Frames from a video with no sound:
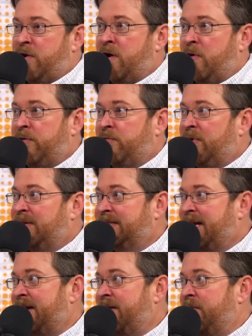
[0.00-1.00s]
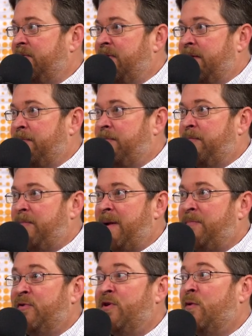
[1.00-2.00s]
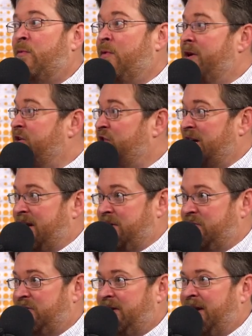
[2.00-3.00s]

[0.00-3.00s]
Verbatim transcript: you know as well as I do that people don't want to change.